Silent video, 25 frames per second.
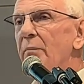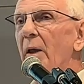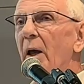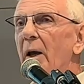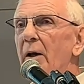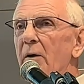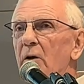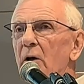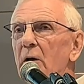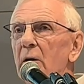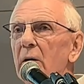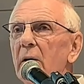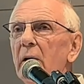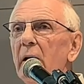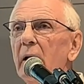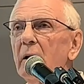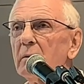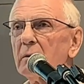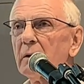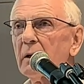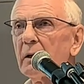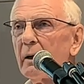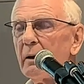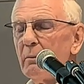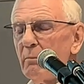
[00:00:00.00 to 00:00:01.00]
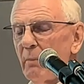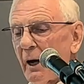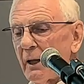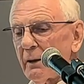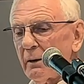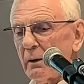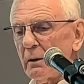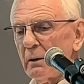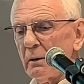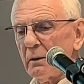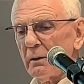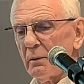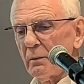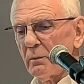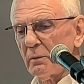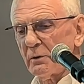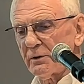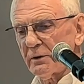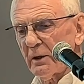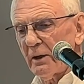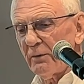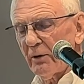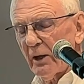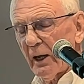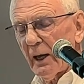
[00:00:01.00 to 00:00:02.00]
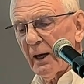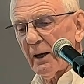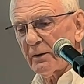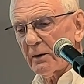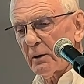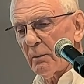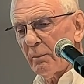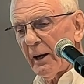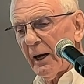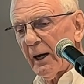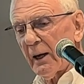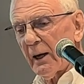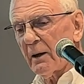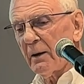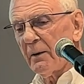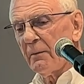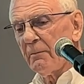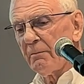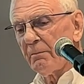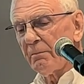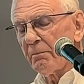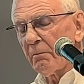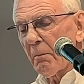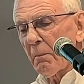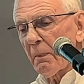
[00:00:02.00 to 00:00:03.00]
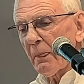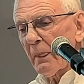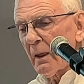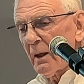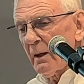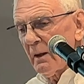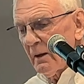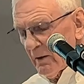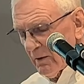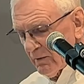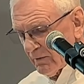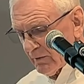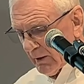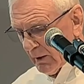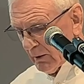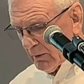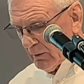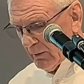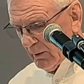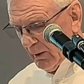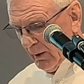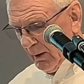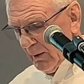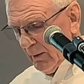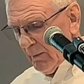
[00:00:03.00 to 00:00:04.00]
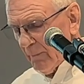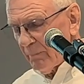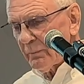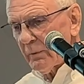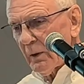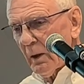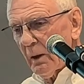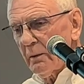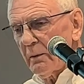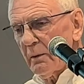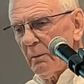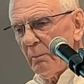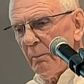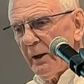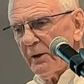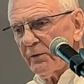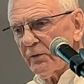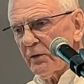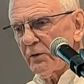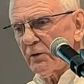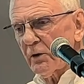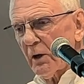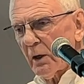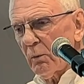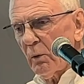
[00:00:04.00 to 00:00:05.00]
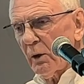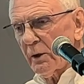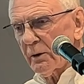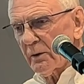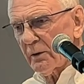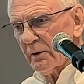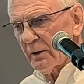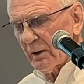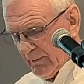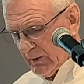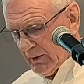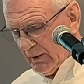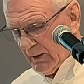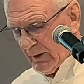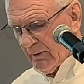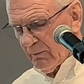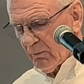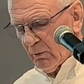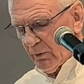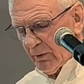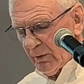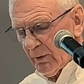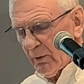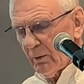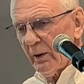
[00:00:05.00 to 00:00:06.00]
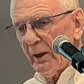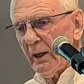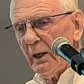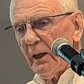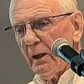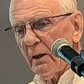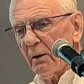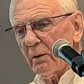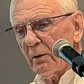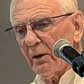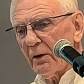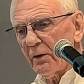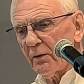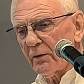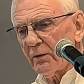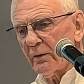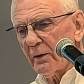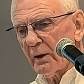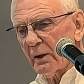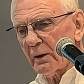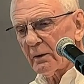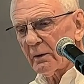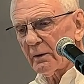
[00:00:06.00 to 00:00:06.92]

and her elderly mother was living out the back. So the message I wanted to leave with you here is that